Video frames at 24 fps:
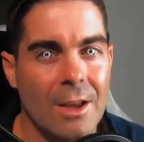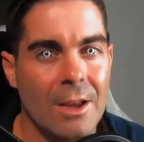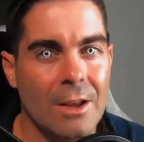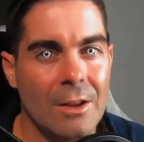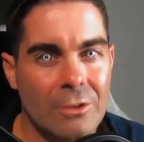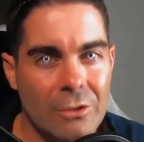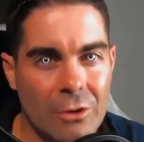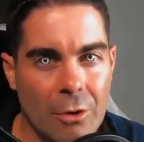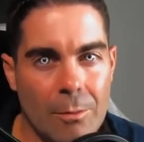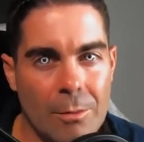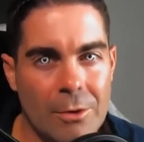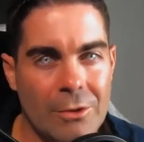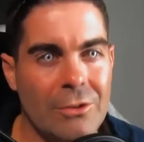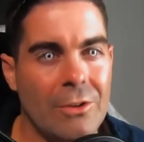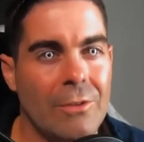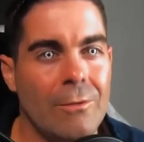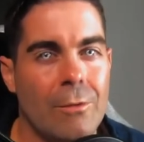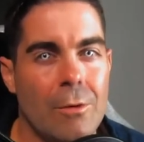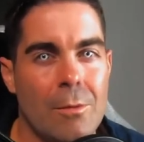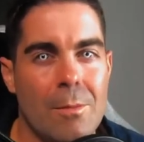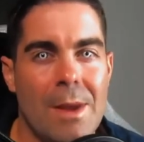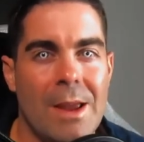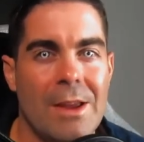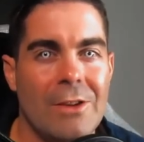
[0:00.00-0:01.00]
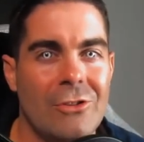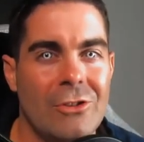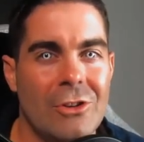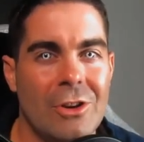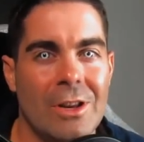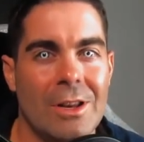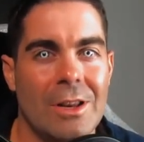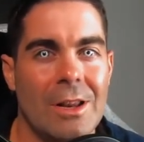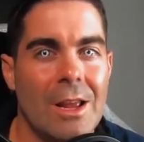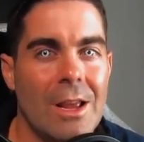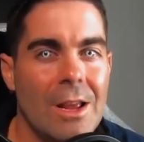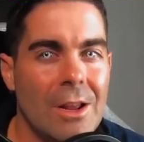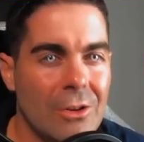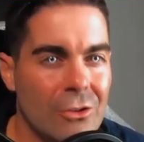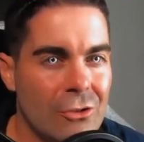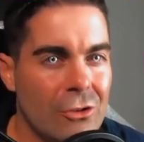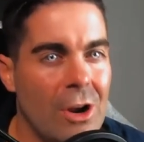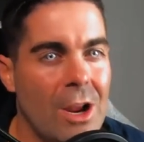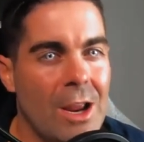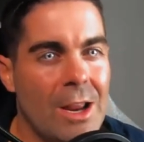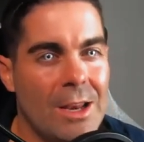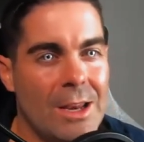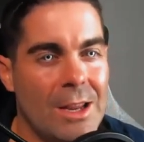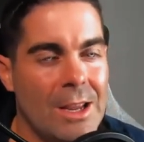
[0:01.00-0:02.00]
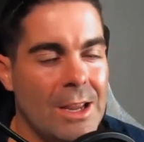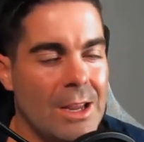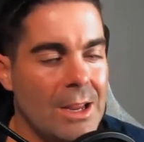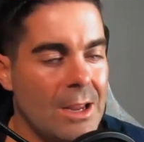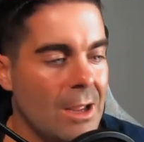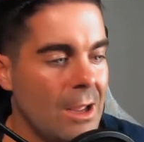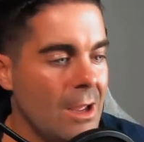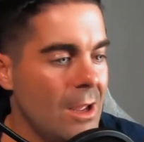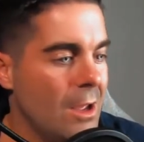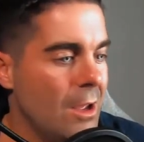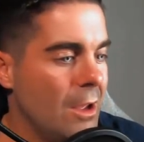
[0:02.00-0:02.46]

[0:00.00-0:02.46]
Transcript: so much information, training,